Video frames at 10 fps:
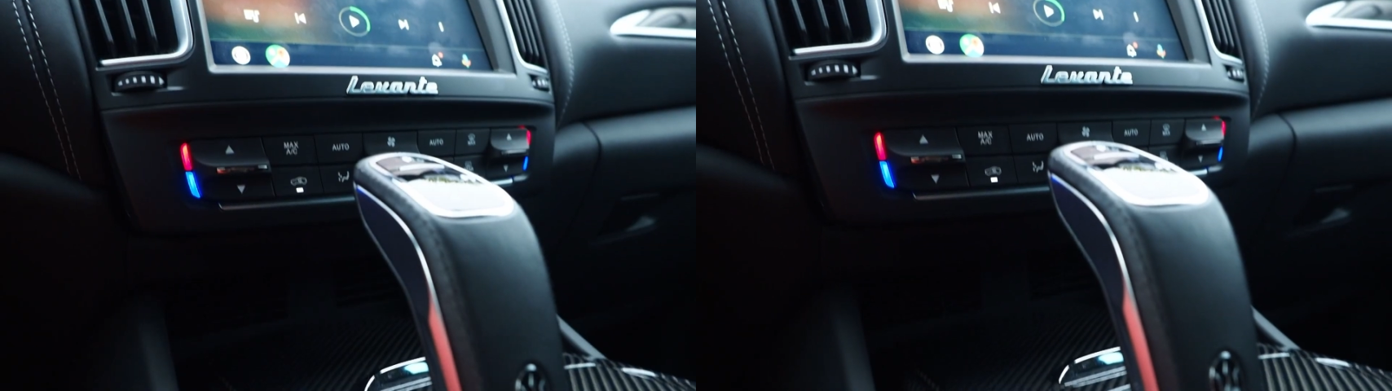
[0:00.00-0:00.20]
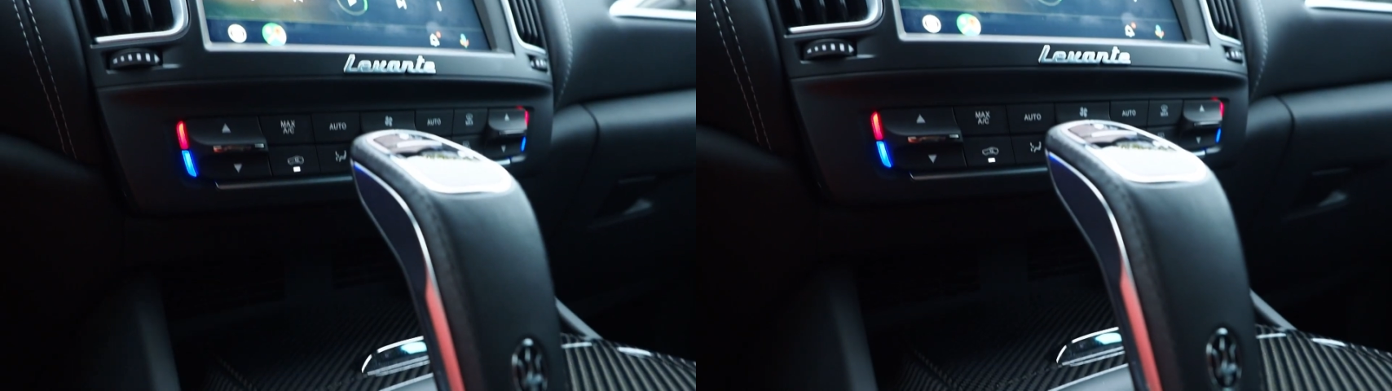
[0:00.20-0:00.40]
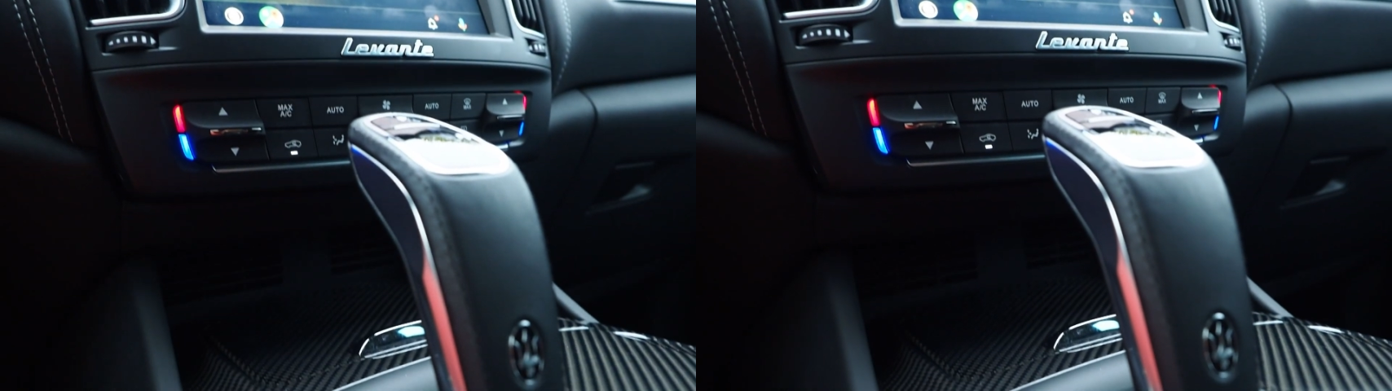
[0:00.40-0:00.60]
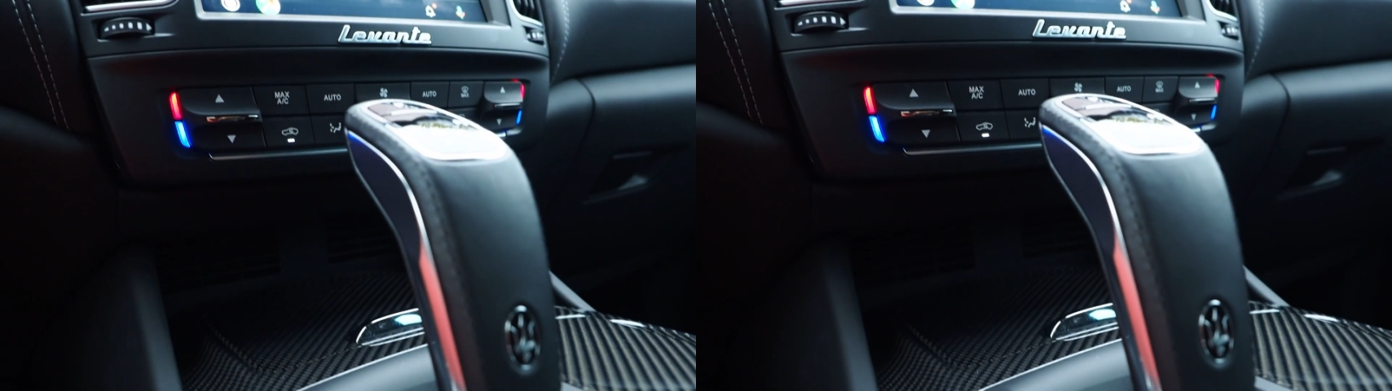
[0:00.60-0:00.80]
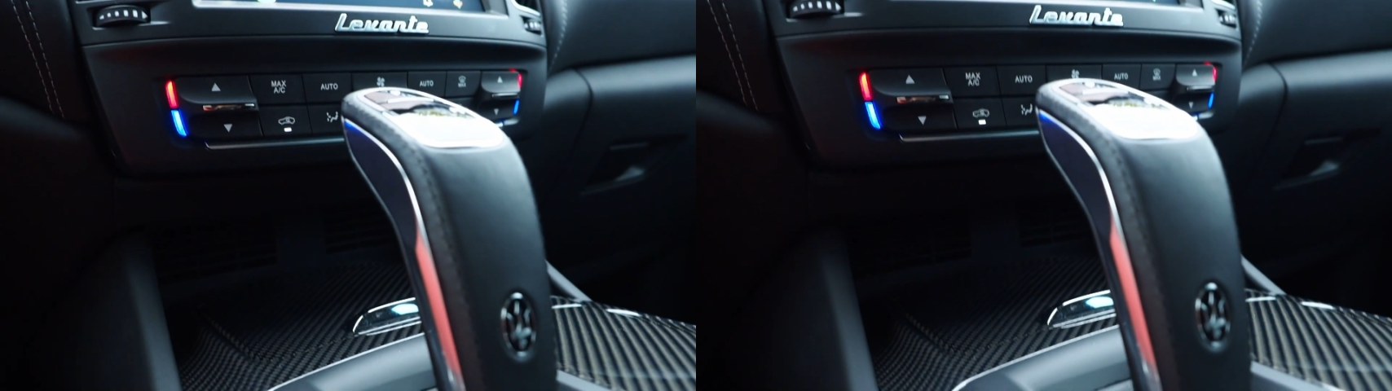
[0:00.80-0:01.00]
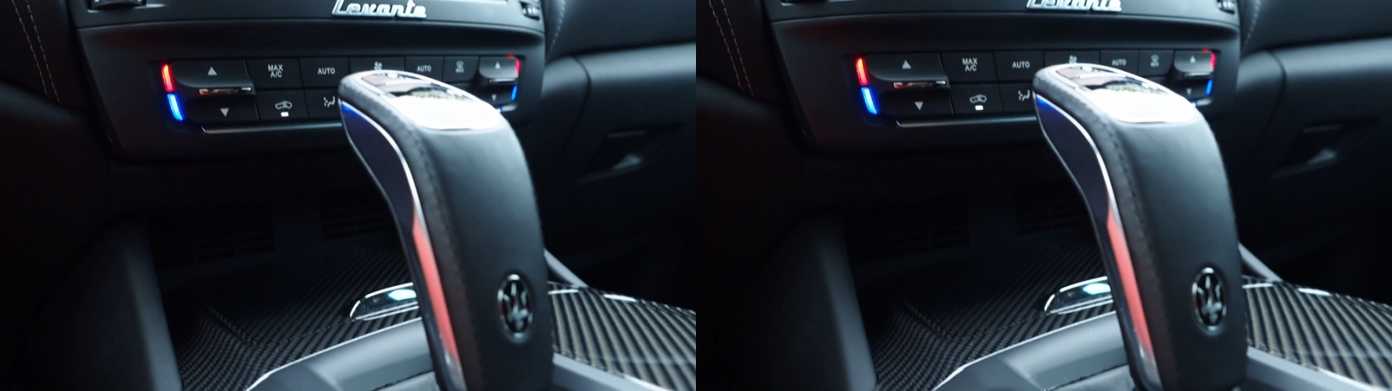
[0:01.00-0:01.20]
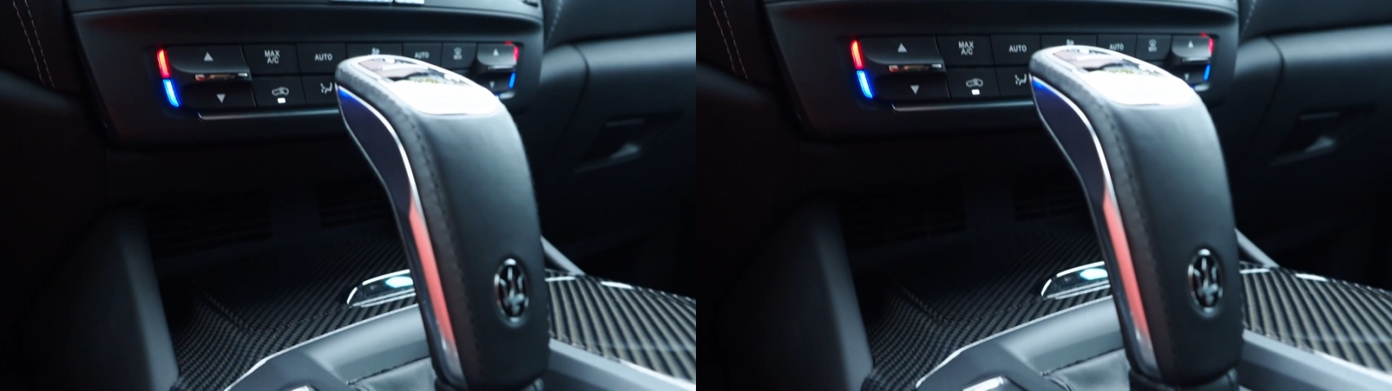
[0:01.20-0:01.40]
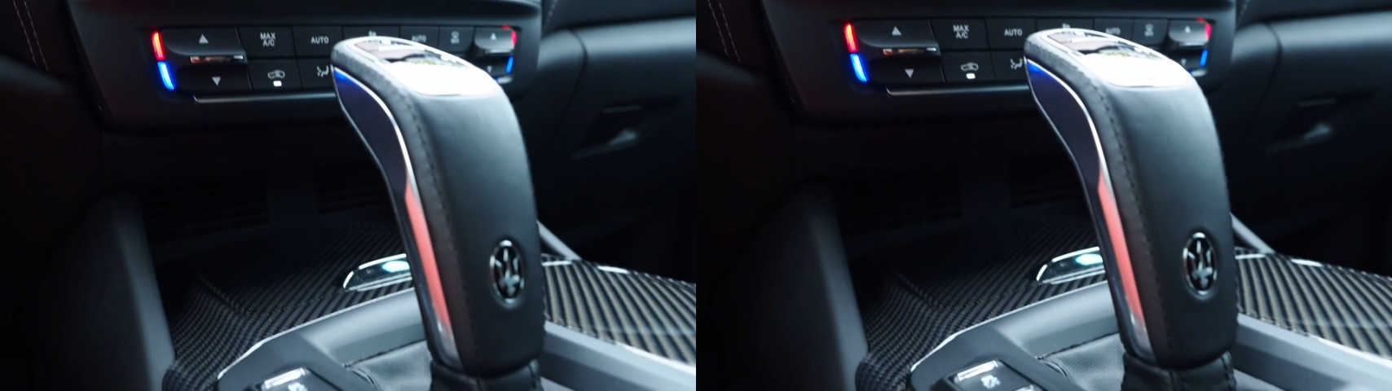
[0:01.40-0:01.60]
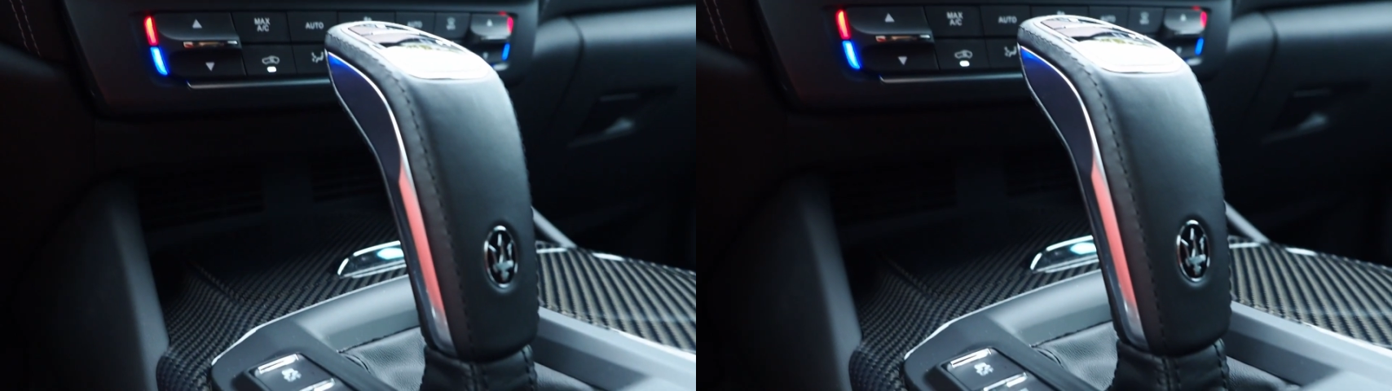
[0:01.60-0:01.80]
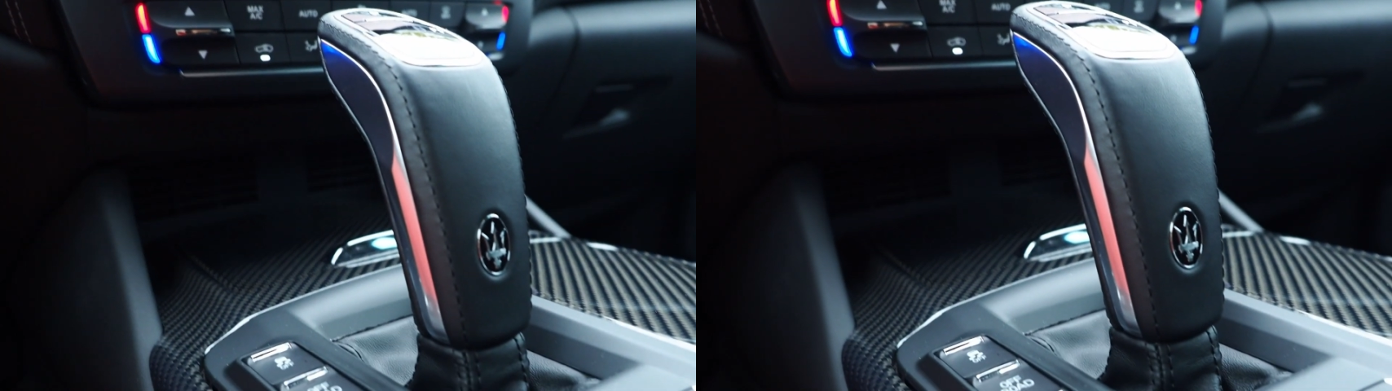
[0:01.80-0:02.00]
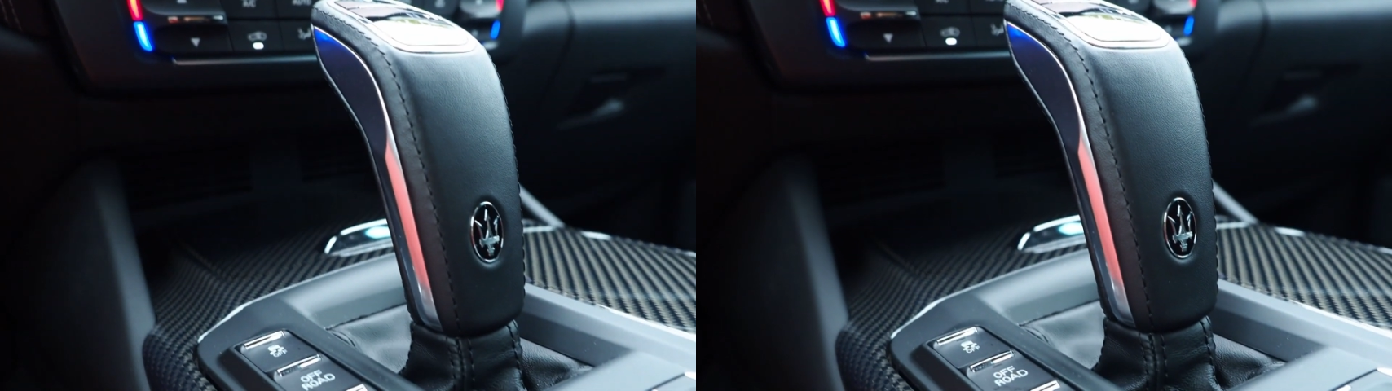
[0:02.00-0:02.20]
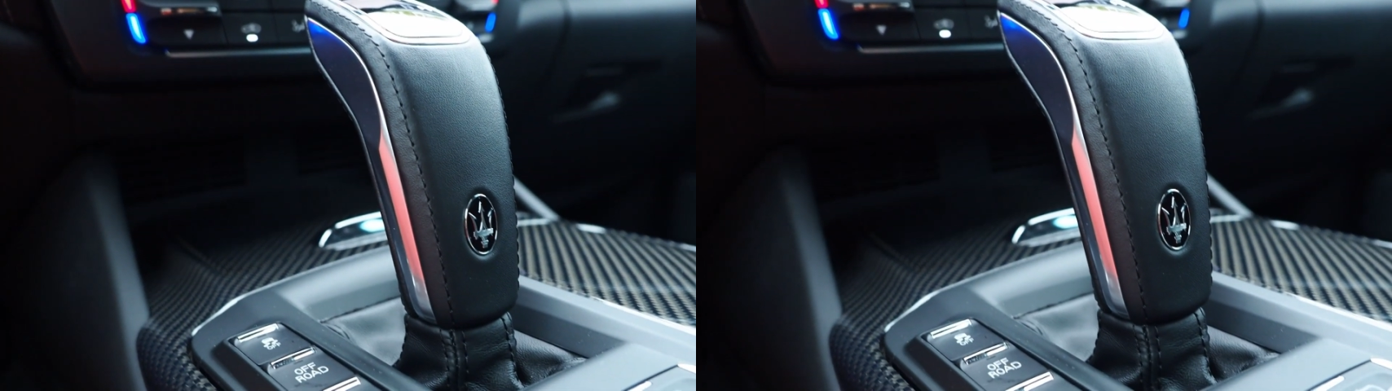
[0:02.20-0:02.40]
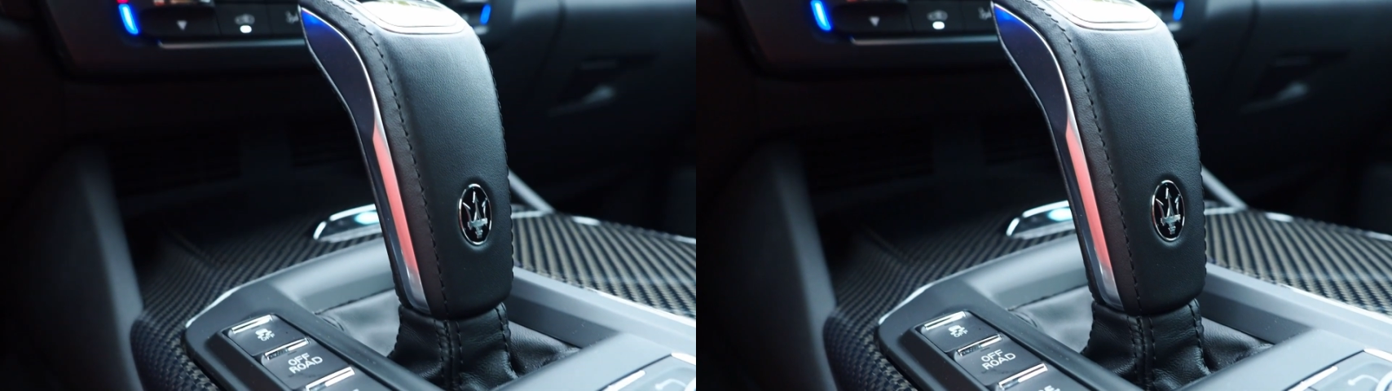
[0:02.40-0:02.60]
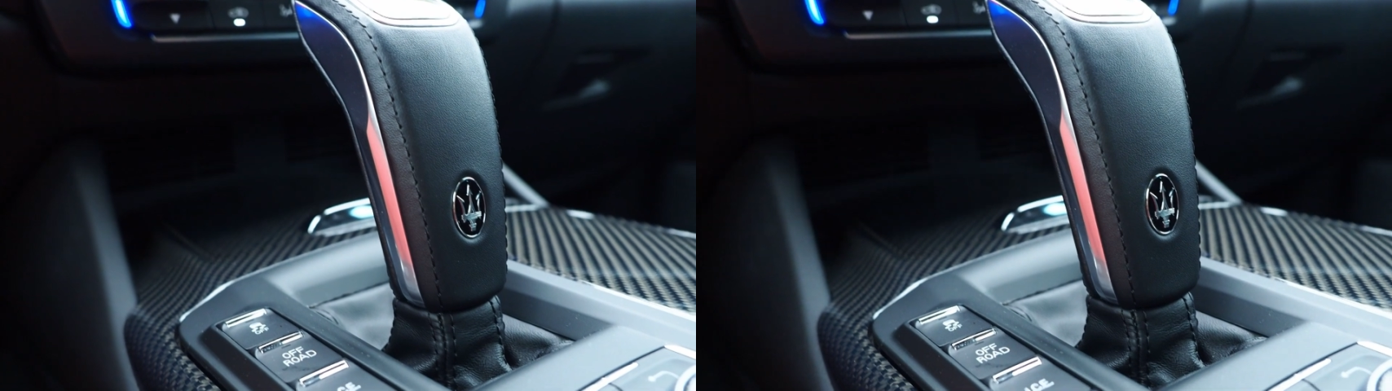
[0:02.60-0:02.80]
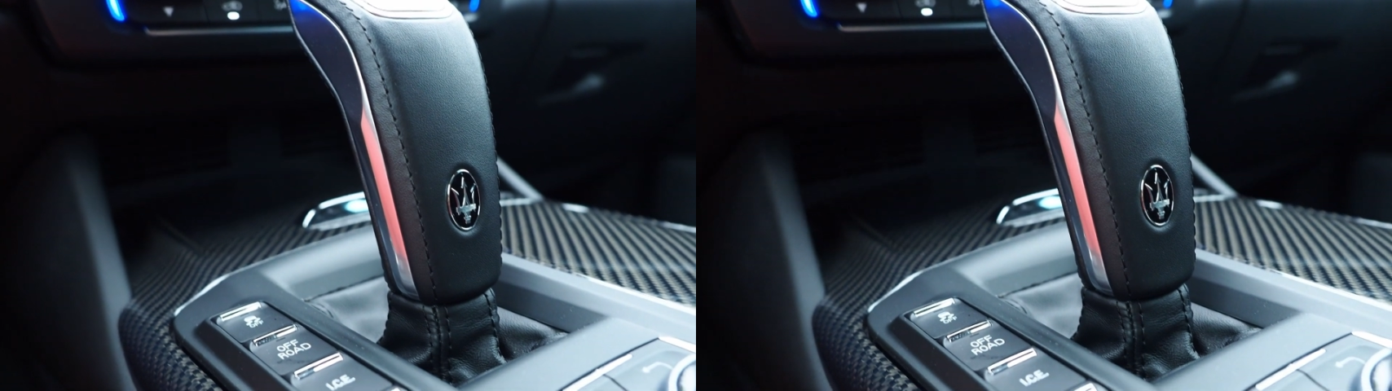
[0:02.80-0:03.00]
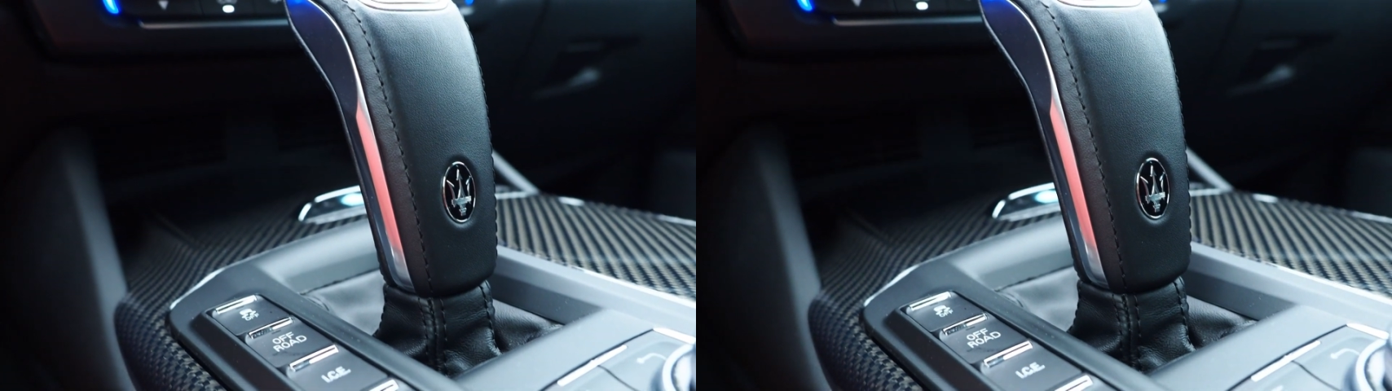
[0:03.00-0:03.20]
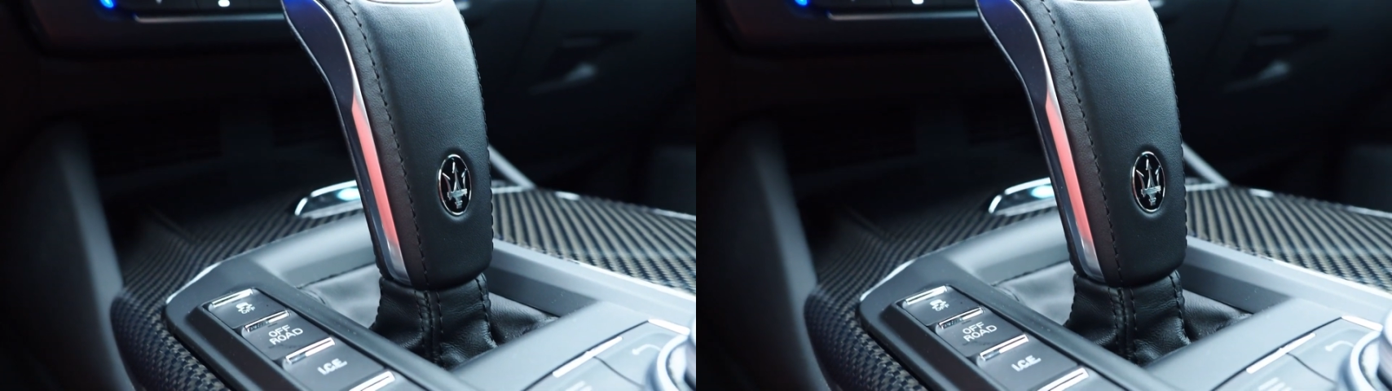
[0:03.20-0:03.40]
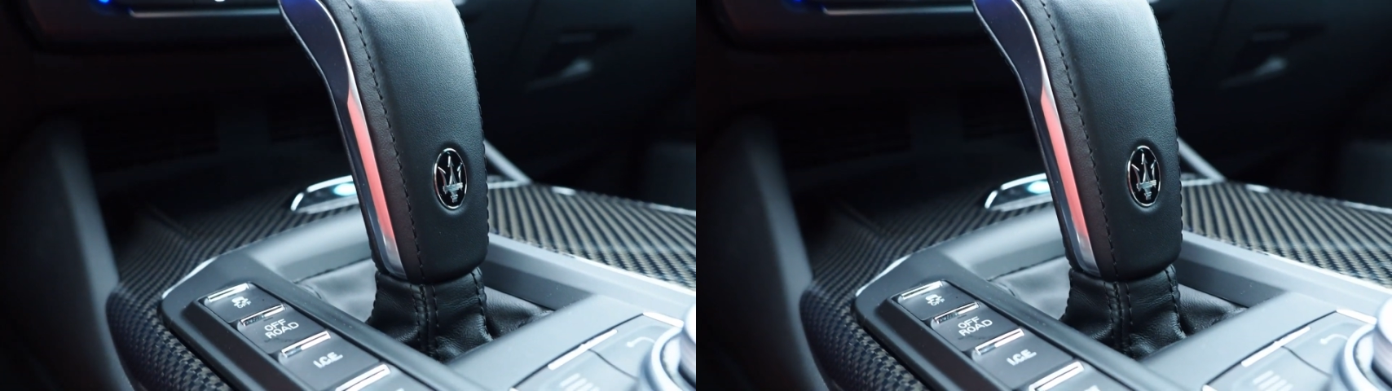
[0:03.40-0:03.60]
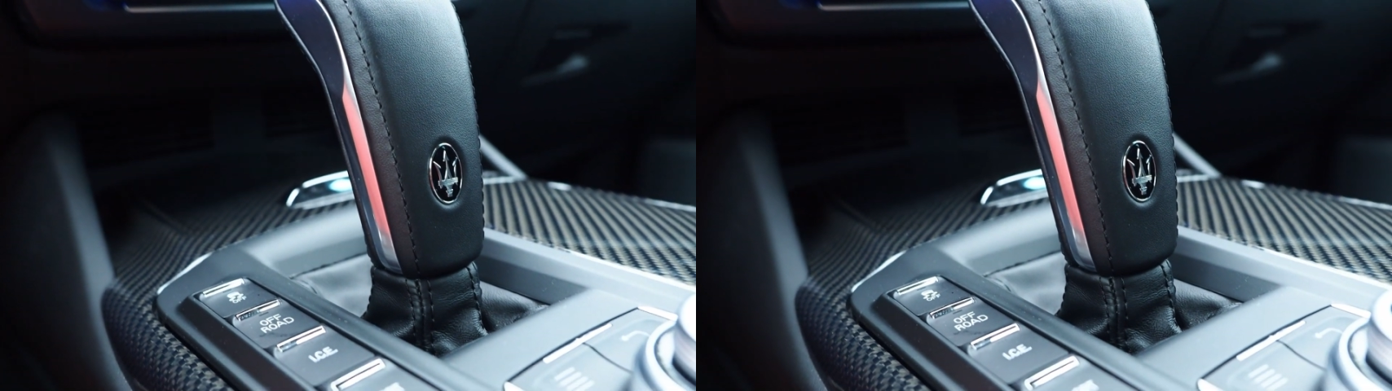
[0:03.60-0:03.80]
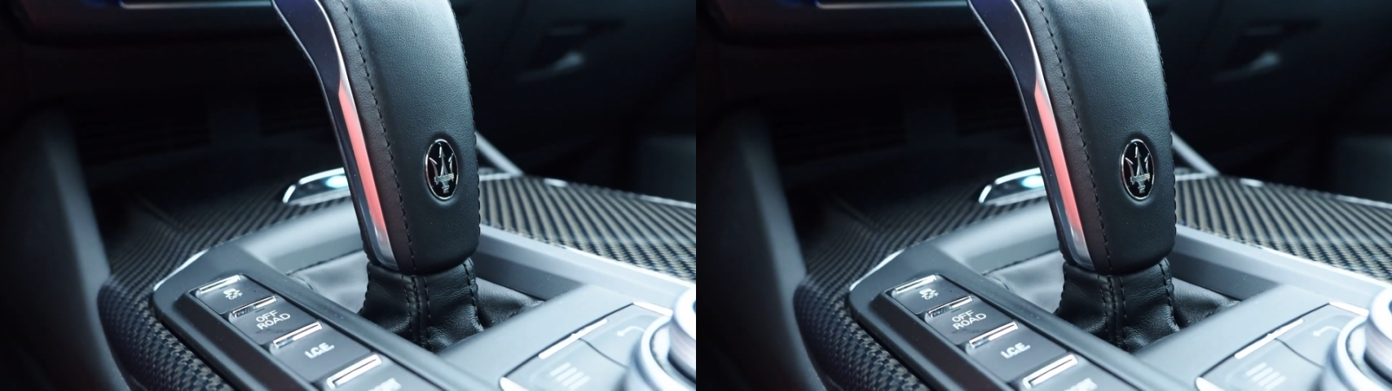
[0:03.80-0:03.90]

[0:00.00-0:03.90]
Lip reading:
(no speaker visible)